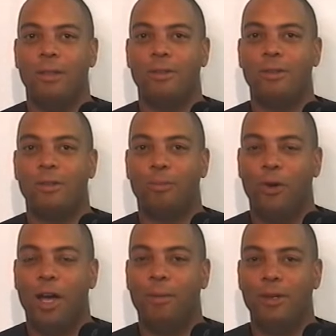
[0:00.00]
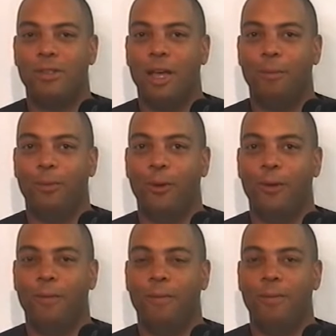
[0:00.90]
this is a prime
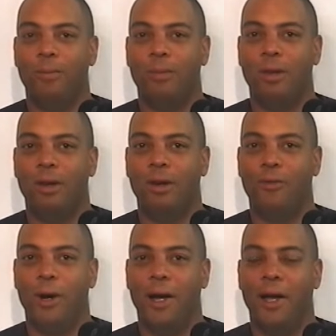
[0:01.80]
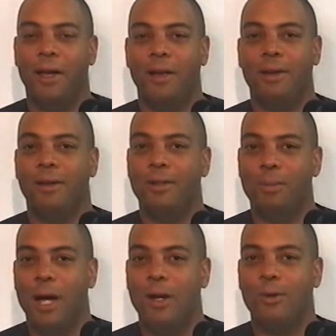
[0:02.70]
example of why
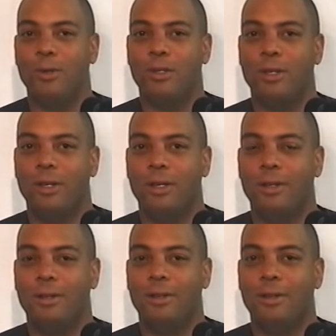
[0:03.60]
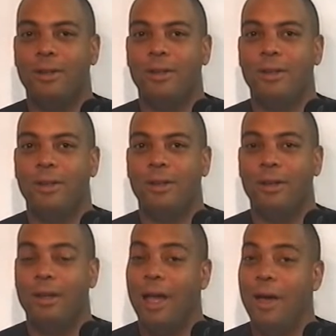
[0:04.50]
democracy
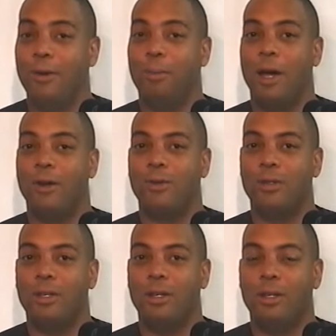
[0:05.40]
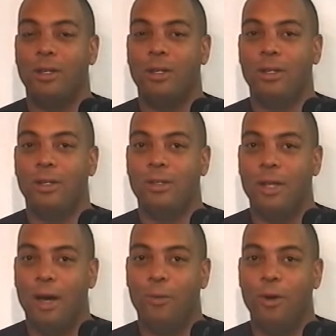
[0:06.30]
and how democracy is
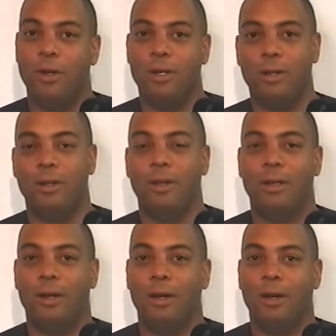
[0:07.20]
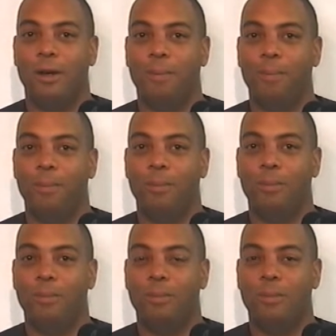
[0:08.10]
not working. And
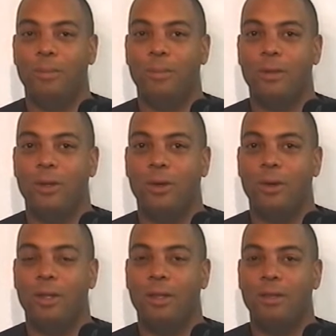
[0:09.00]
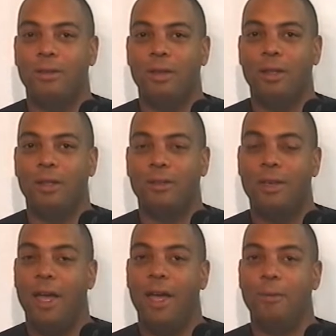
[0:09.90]
it's
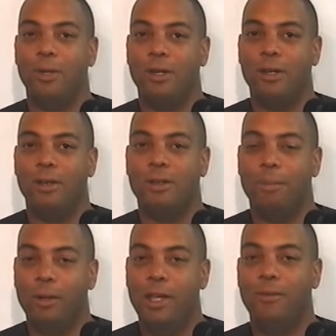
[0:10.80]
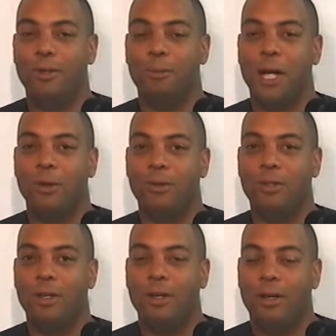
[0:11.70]
sad because I believe in
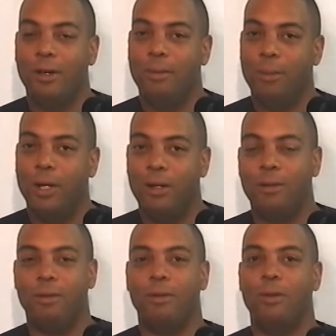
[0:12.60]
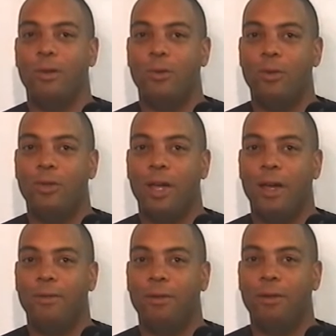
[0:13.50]
democracy, but when you
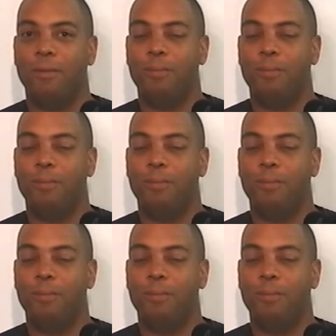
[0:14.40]
have a